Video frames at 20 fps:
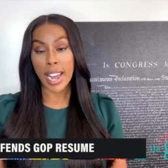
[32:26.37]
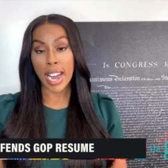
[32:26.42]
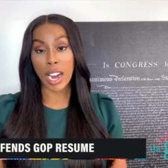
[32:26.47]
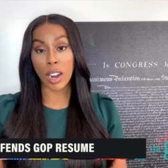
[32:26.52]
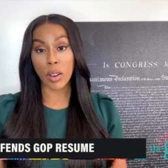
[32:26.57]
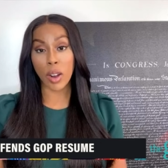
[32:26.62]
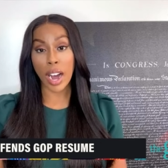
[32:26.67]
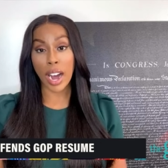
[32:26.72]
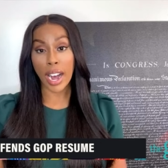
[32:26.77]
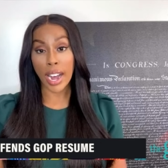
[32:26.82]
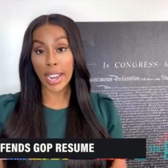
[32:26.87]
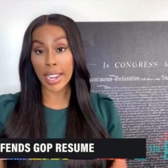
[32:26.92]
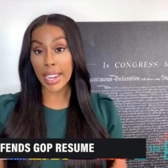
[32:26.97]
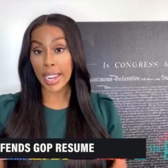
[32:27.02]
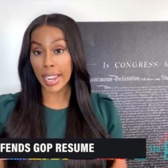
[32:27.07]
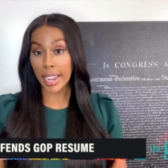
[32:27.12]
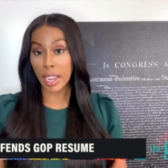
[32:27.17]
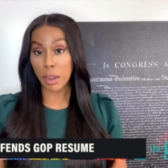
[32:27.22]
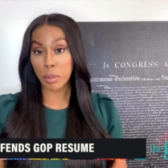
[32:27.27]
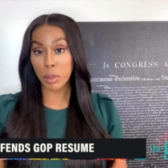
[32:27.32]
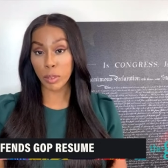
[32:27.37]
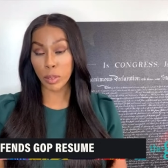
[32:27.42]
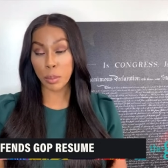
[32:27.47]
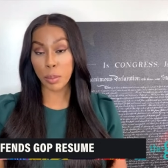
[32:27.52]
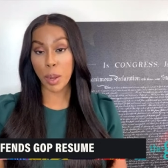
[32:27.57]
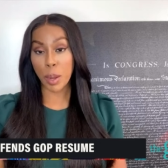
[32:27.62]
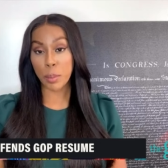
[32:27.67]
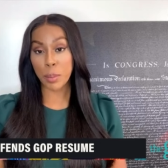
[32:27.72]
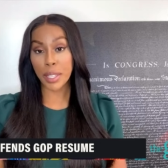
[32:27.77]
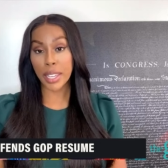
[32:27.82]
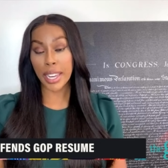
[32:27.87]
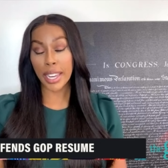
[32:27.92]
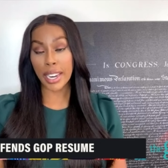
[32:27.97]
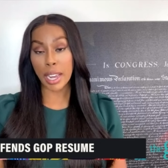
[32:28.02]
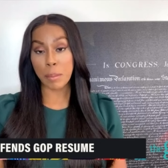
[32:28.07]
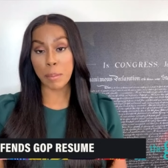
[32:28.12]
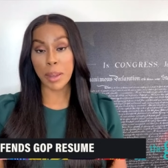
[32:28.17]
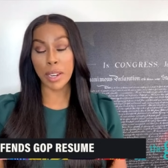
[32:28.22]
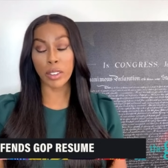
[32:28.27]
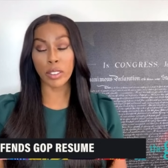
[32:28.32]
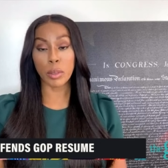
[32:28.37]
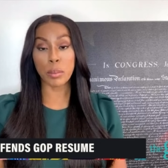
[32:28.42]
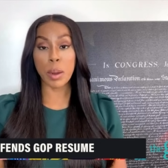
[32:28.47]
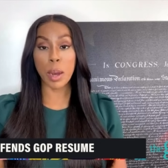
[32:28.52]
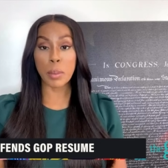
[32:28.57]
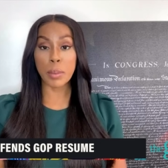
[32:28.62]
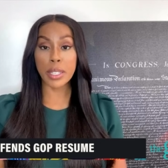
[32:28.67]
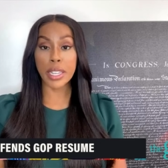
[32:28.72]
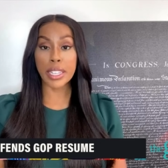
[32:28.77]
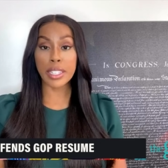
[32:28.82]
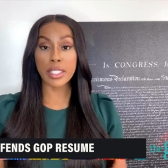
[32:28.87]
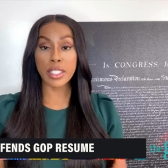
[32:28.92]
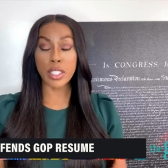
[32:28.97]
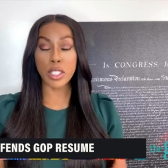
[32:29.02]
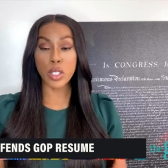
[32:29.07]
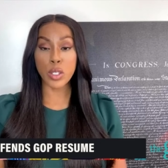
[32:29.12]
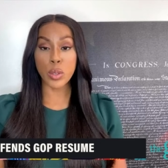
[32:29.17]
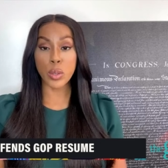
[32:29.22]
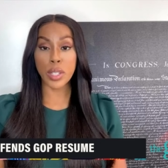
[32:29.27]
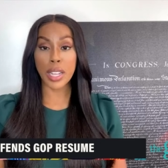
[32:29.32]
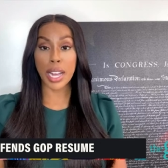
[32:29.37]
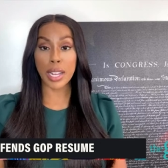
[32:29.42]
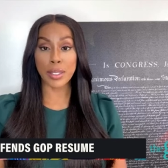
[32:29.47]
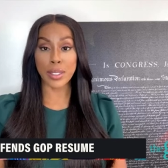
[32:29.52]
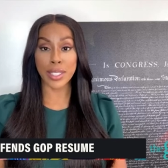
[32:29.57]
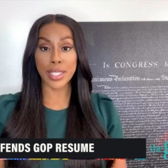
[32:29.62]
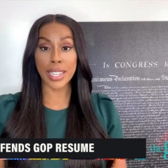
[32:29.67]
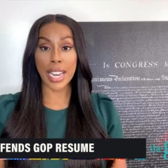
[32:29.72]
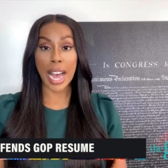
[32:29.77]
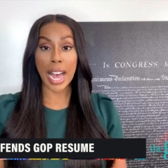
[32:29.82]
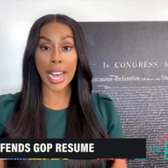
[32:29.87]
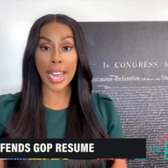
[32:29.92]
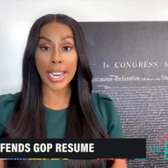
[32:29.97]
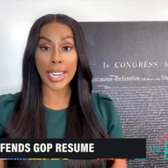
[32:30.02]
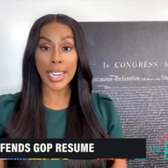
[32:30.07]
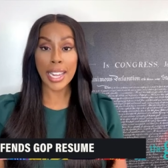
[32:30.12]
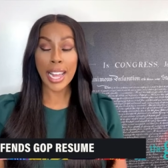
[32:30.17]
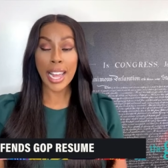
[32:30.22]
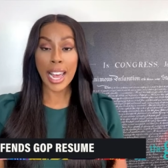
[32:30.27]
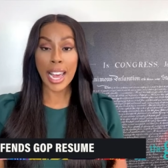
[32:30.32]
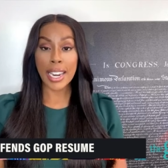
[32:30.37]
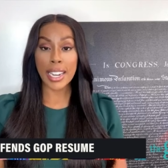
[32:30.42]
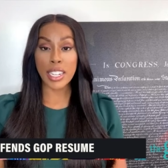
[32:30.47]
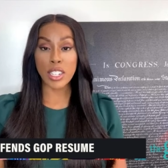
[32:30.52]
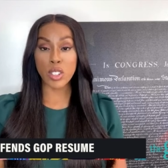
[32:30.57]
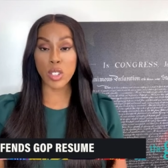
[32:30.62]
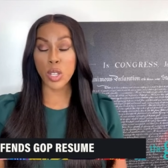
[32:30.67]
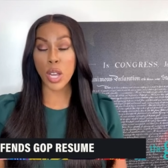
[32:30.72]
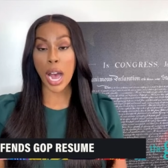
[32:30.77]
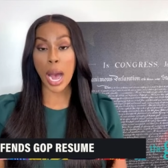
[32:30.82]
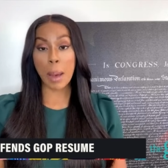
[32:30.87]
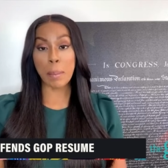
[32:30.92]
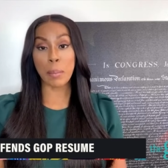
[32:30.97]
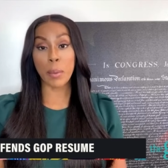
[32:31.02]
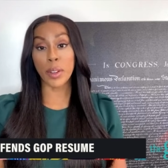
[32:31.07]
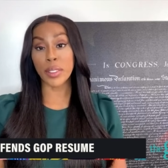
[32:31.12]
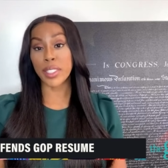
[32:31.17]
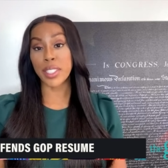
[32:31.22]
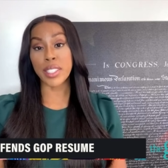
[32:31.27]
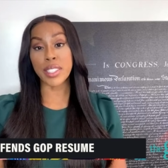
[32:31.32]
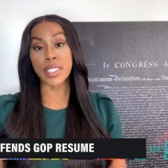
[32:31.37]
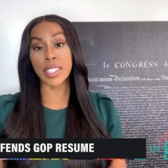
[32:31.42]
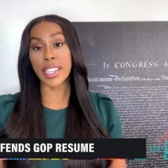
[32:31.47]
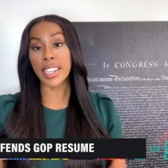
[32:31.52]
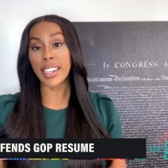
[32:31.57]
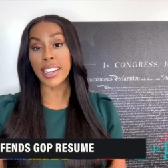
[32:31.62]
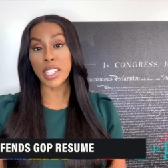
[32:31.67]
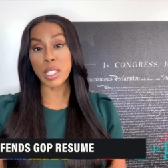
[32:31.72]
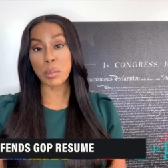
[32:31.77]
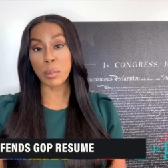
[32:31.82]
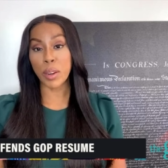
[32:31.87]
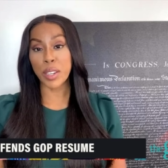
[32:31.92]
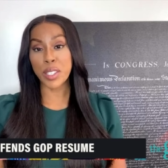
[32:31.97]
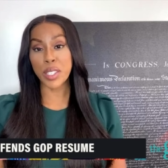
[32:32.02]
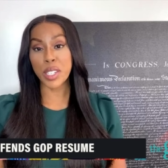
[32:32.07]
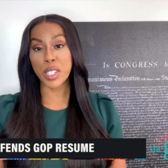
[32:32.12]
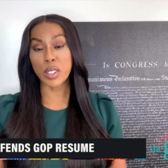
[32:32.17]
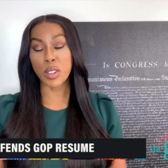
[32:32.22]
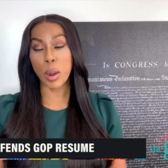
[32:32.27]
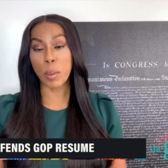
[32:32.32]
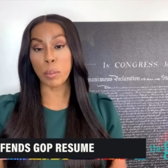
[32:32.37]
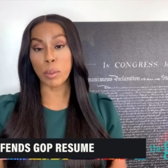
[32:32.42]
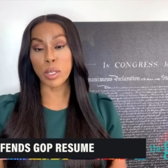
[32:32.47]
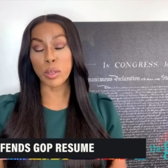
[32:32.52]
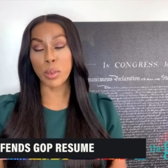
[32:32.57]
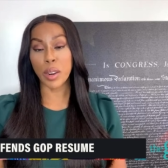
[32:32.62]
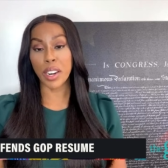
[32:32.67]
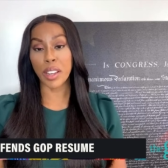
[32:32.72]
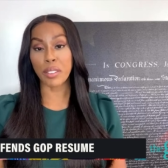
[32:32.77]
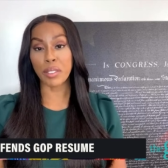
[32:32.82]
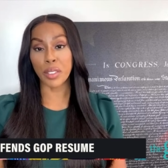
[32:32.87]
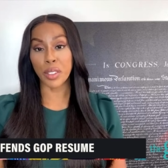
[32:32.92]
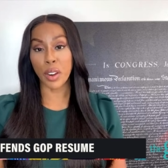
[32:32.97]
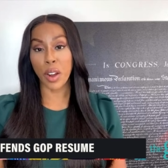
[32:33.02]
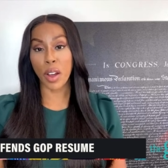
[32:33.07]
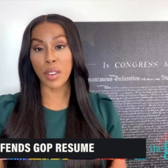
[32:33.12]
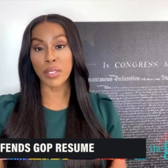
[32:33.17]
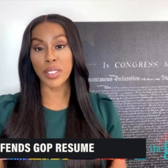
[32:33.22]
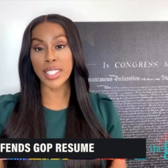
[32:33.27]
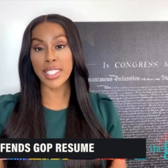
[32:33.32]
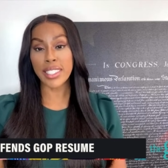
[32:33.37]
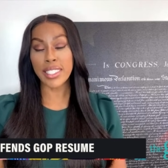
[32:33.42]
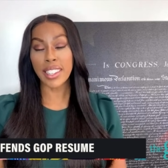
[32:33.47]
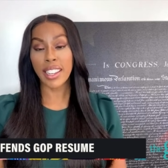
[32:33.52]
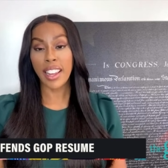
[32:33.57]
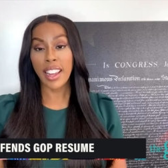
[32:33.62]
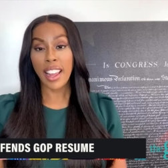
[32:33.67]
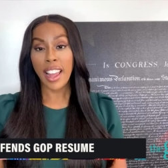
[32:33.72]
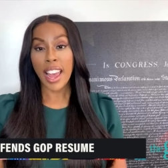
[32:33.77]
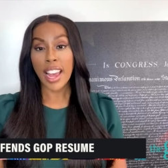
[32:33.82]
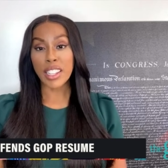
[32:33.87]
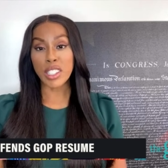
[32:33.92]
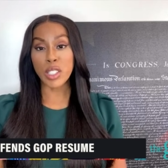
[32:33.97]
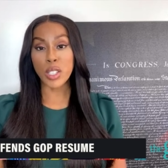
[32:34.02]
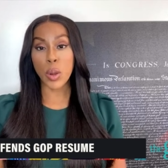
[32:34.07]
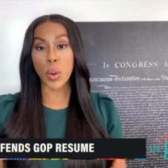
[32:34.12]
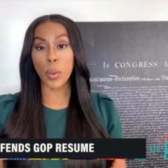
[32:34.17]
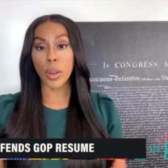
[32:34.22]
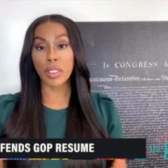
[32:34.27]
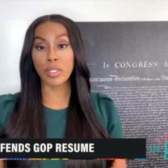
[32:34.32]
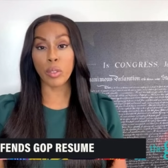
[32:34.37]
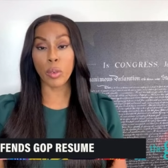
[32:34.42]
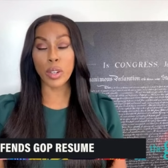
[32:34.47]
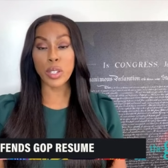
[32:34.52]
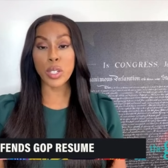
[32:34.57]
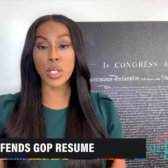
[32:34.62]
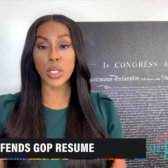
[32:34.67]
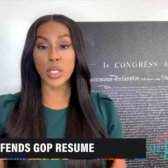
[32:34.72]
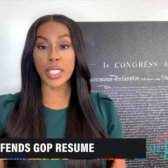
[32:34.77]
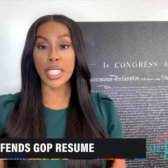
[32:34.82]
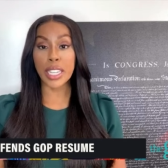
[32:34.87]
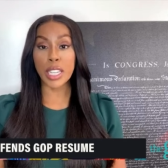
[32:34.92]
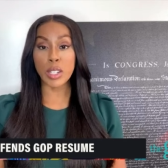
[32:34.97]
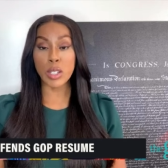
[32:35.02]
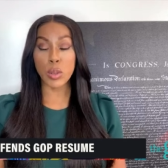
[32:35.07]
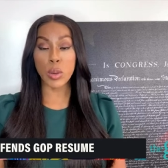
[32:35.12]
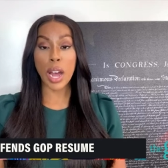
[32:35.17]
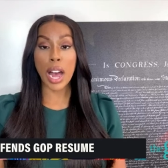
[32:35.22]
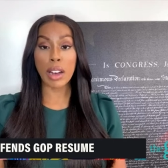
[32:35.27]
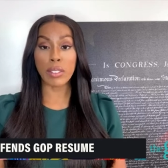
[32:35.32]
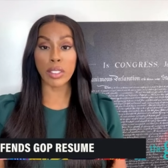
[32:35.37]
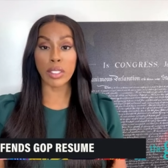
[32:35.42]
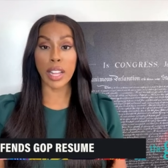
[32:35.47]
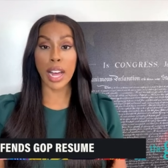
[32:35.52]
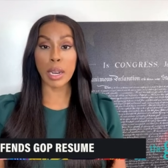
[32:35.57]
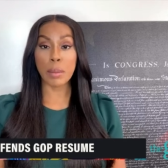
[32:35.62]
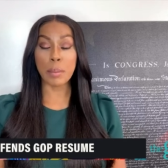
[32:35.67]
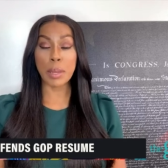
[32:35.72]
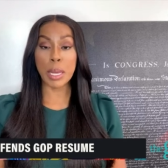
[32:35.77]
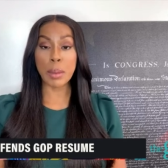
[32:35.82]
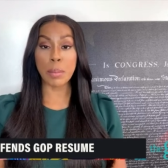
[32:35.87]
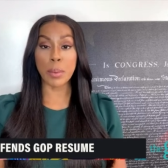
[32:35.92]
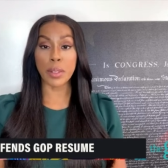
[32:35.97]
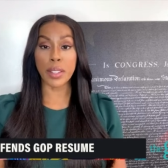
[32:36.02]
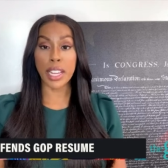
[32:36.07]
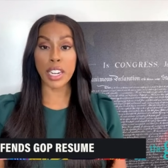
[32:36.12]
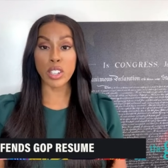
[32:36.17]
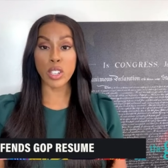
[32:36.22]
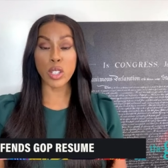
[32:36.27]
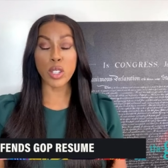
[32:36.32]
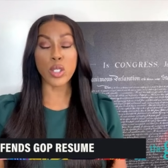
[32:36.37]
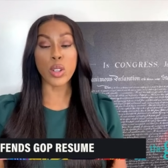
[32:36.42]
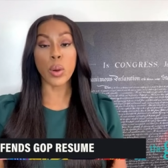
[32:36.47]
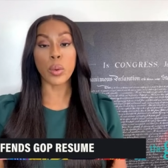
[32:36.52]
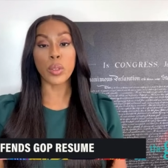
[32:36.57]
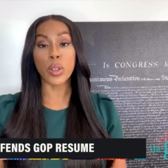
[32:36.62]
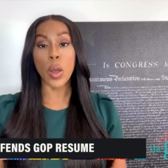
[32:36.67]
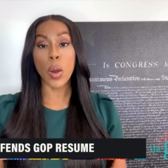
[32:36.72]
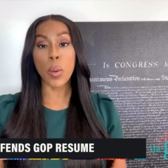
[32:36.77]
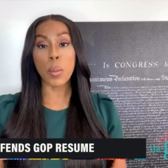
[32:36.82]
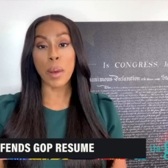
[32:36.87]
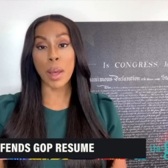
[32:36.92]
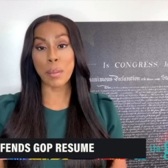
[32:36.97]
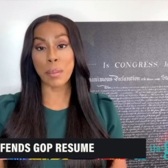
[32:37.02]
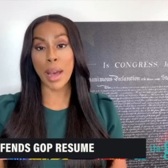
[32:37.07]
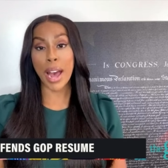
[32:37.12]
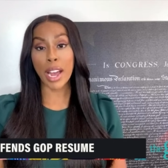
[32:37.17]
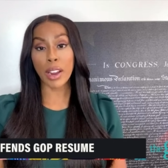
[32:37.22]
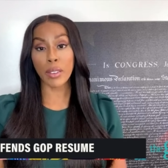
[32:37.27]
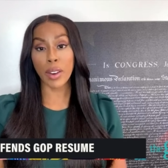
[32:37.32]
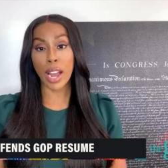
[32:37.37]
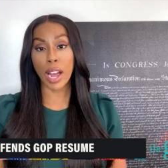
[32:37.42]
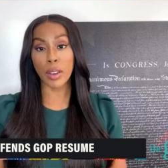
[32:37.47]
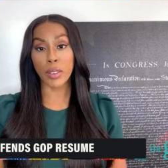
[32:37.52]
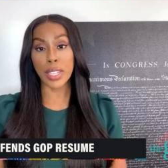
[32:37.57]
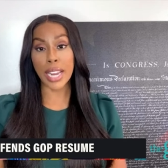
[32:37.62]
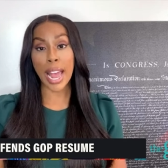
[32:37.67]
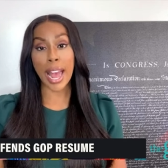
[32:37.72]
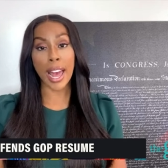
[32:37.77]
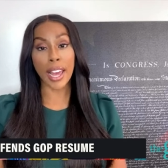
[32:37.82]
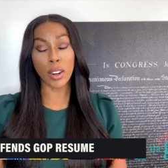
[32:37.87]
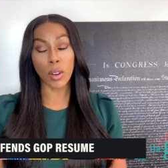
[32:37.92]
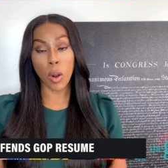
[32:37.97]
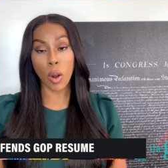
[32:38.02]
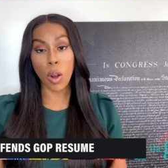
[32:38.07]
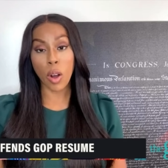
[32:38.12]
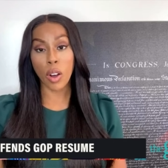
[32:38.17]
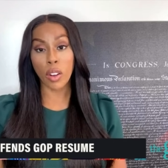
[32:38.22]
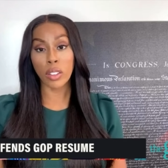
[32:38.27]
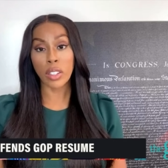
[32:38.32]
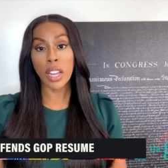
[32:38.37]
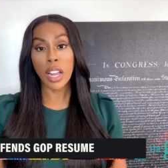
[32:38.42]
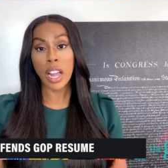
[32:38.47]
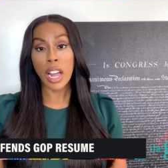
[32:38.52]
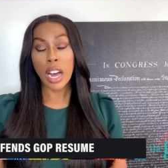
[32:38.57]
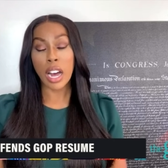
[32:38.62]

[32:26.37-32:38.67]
Now, I am a Republican. I've been a Republican since 2009. I didn't just hop on the scene as President Trump was running for office. And so, unfortunately, you do have a lot of people that just don't know my background at all.